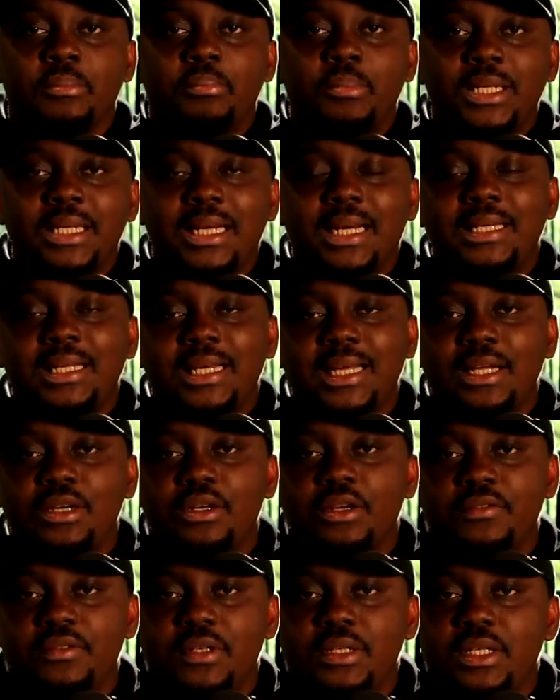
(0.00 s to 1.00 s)
But at the
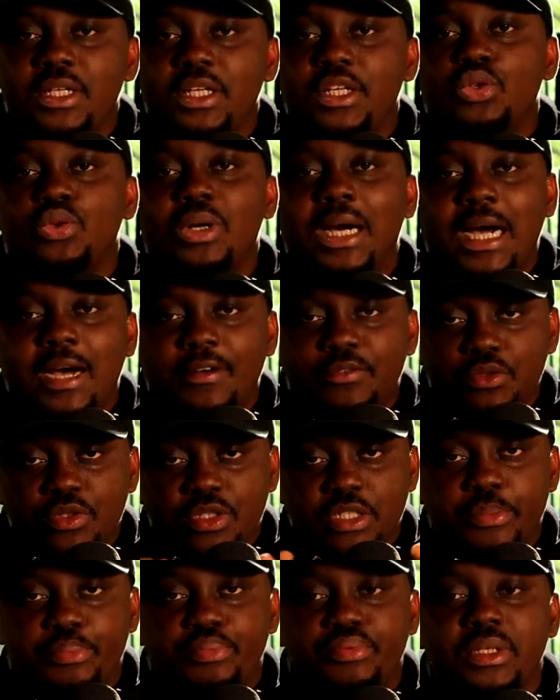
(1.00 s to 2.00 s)
end of the day, you have to
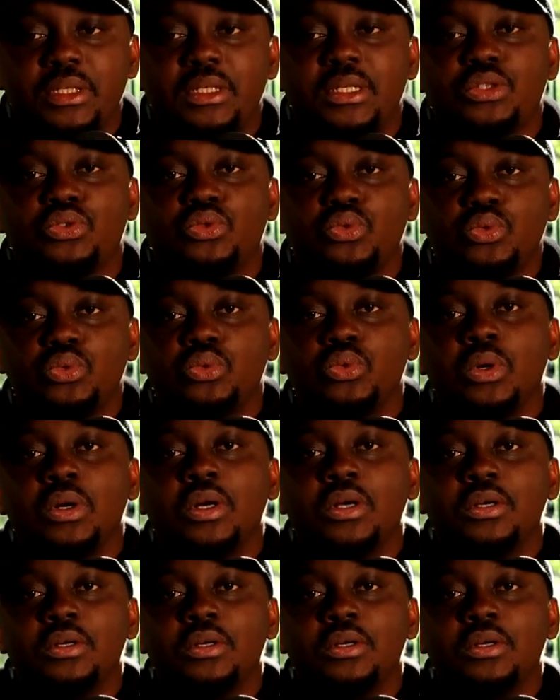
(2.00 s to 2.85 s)
separate the two.